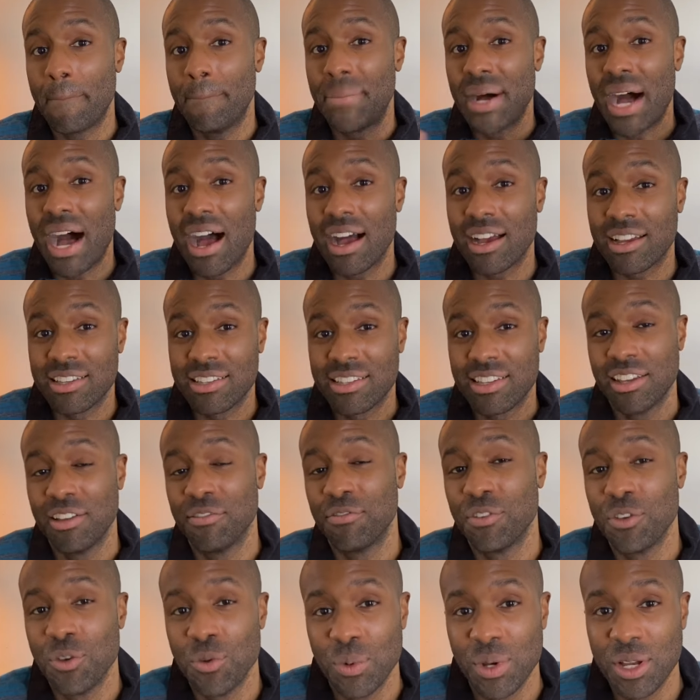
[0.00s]
box,
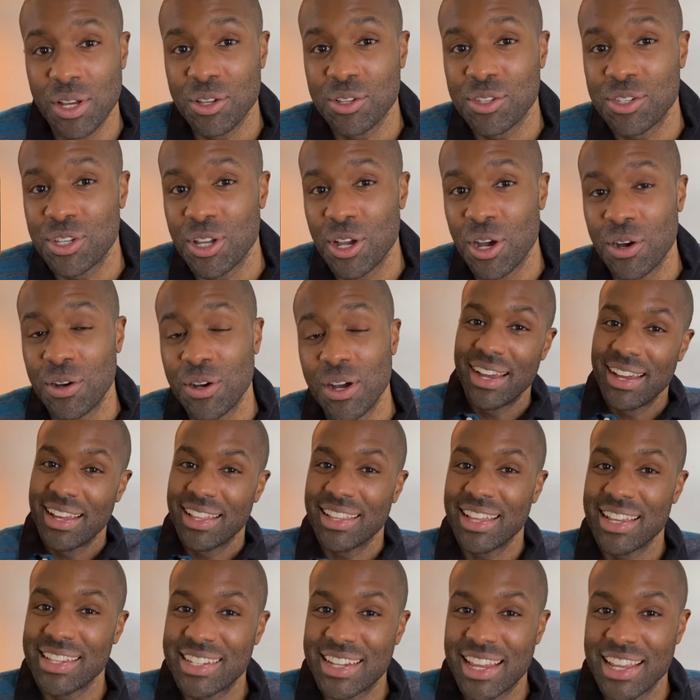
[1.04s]
if you will. So
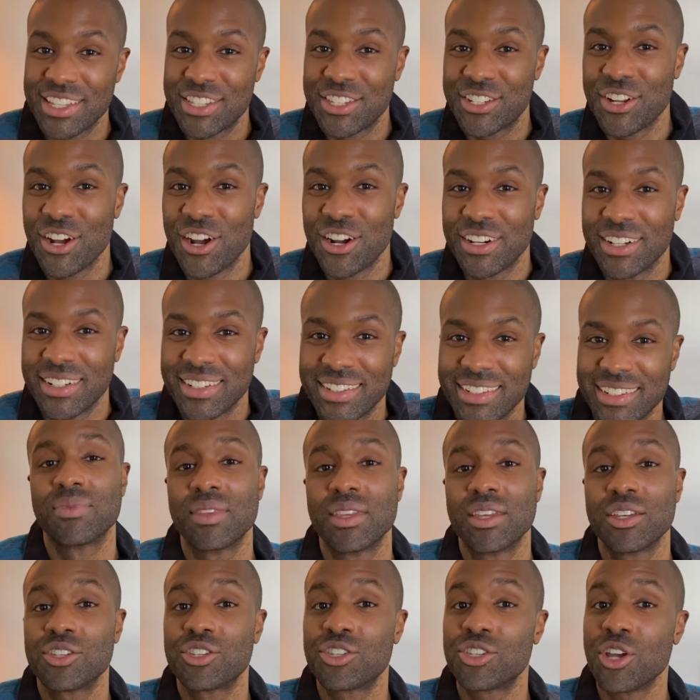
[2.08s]
let's get started.
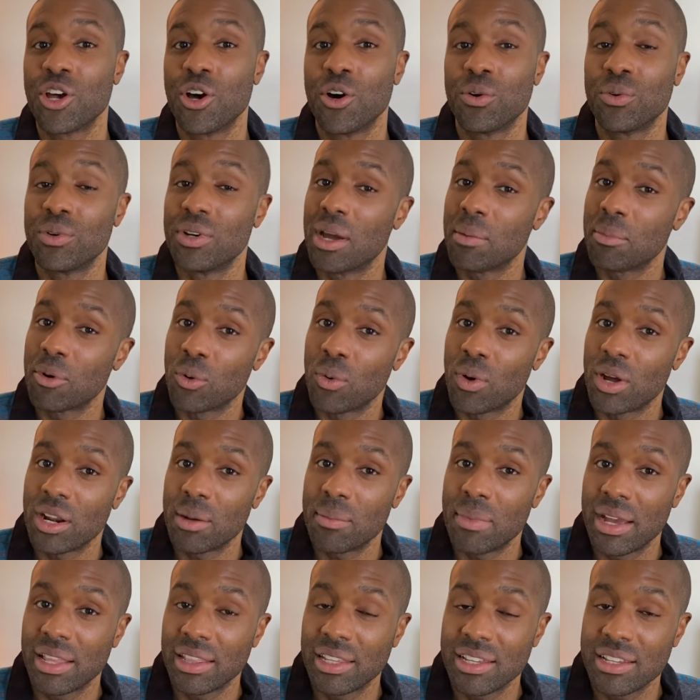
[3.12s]
So number one on
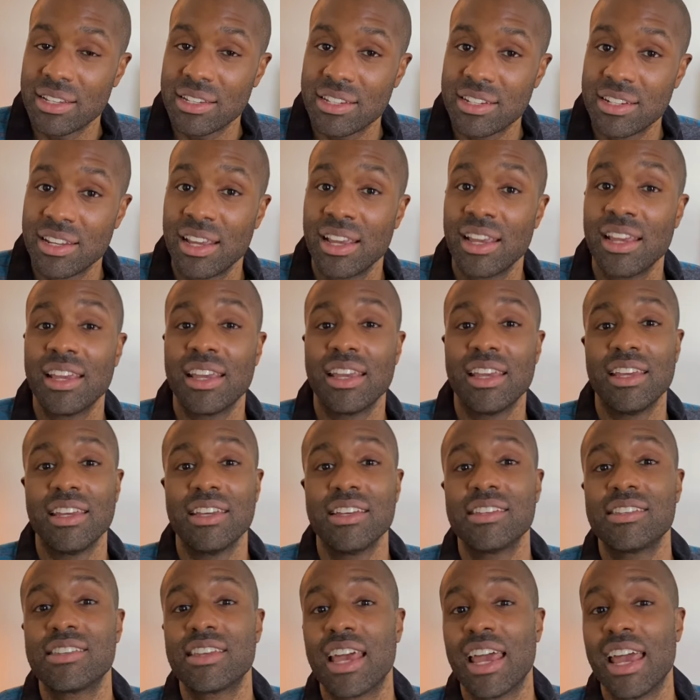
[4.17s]
my list
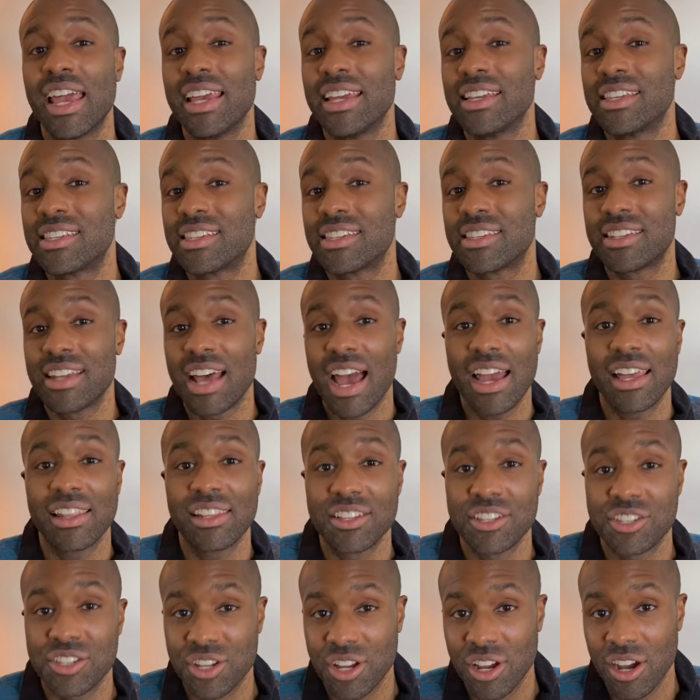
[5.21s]
is a
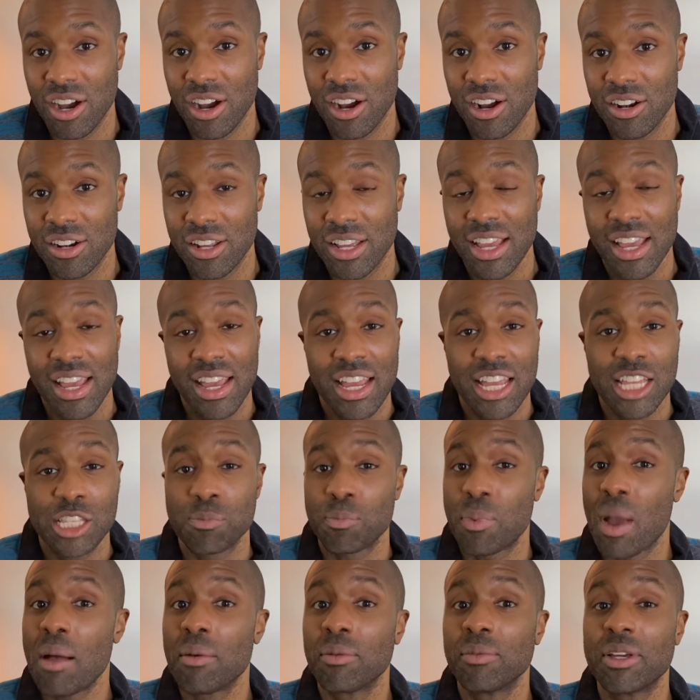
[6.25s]
Stylus Guard. It's
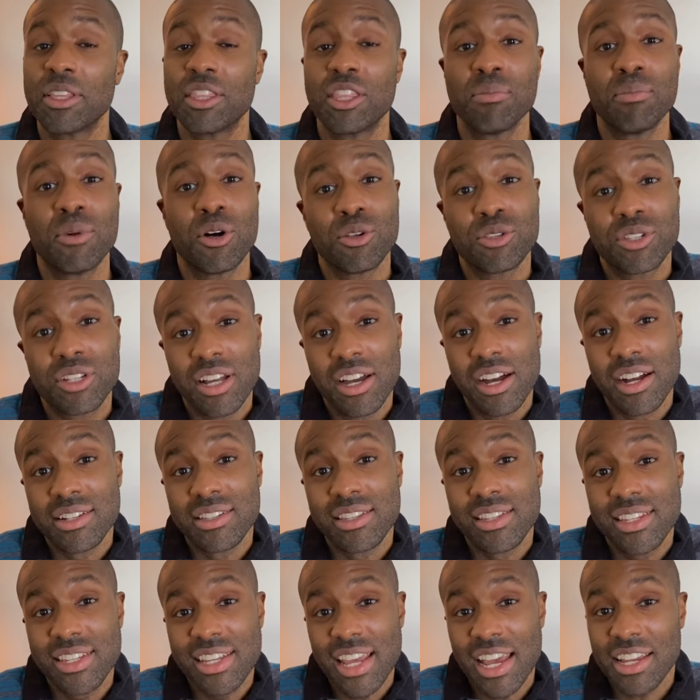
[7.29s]
probably the most
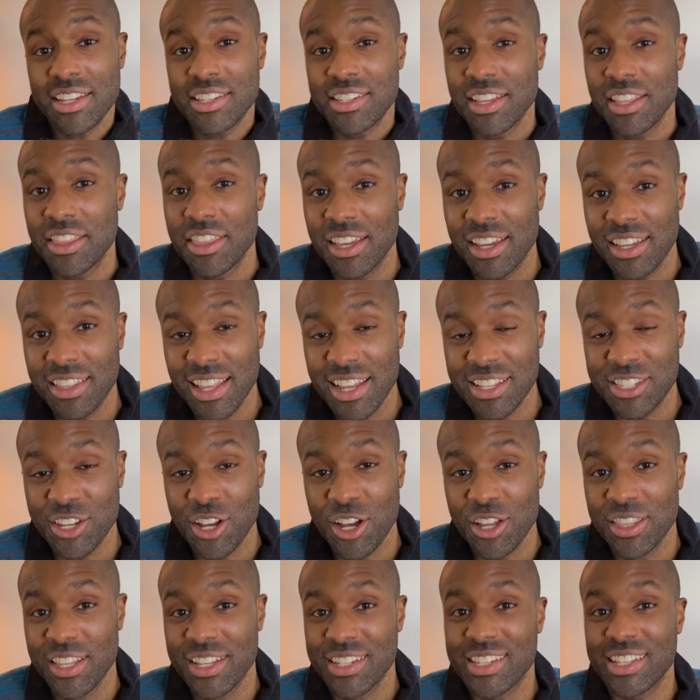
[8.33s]
unsexy thing that's
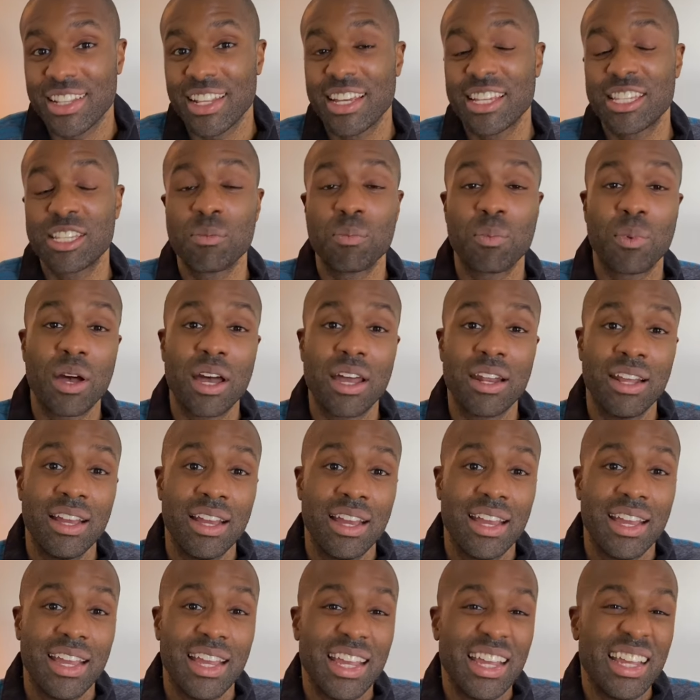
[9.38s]
on this list, but
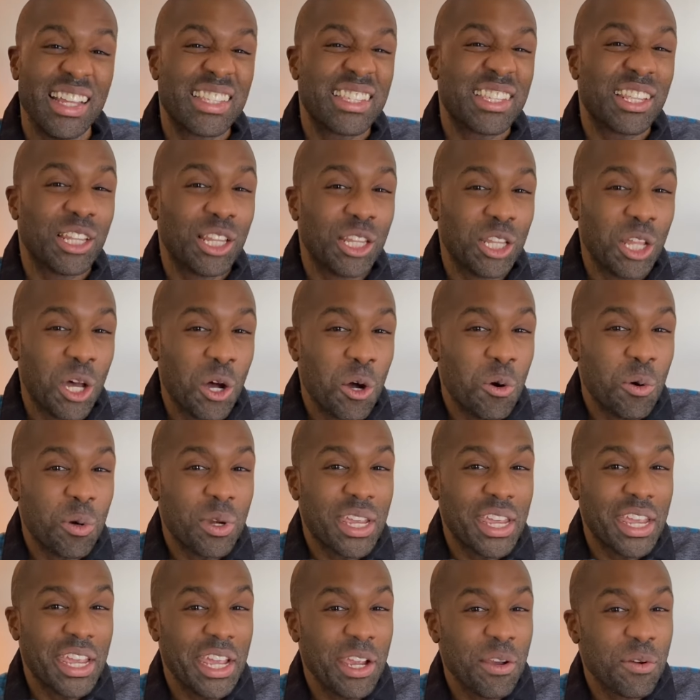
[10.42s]
it's
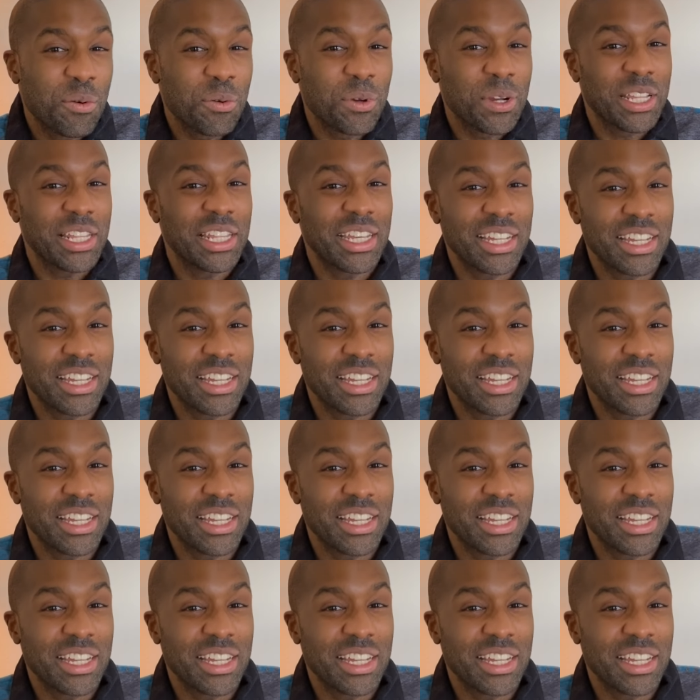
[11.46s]
low-key really